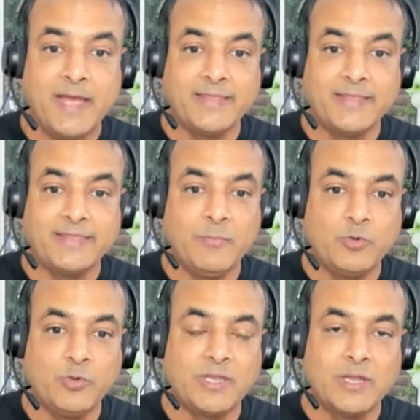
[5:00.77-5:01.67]
And then we'll be
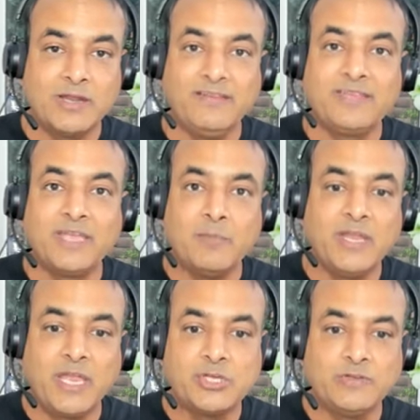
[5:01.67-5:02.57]
doing risk and
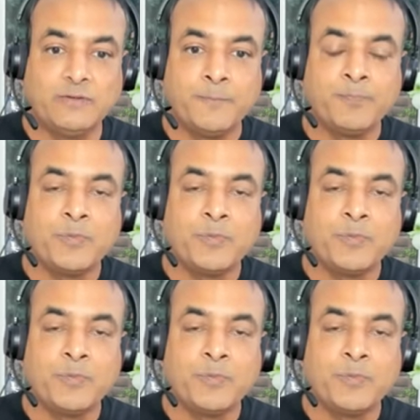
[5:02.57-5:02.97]
mitigations.